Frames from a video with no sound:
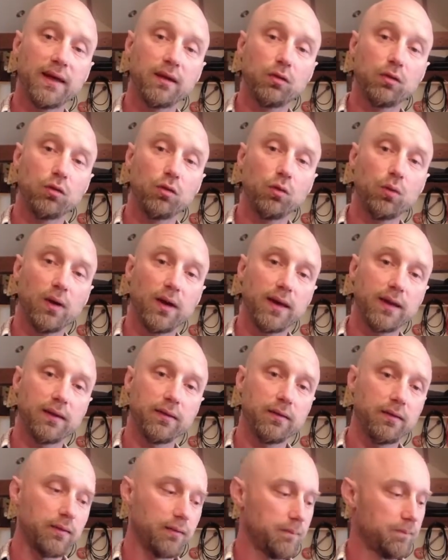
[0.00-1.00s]
and 2
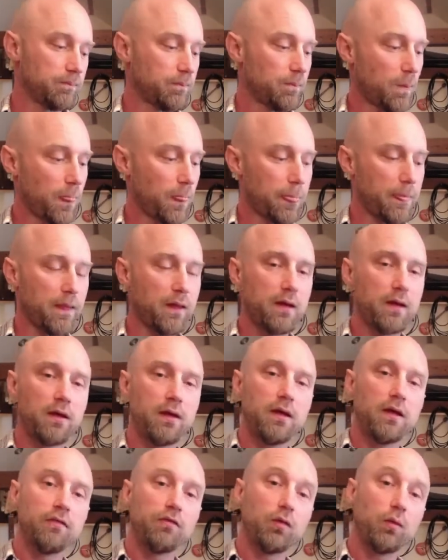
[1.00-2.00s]
and.
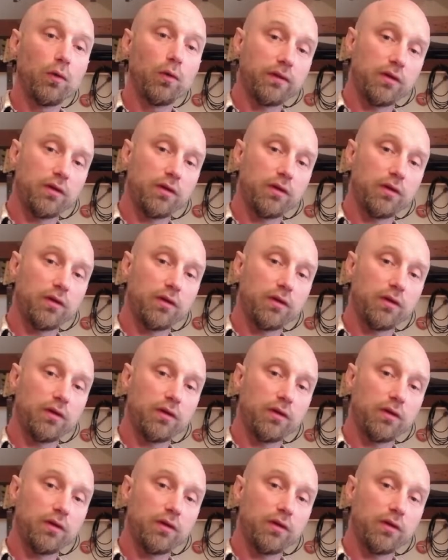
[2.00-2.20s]
If you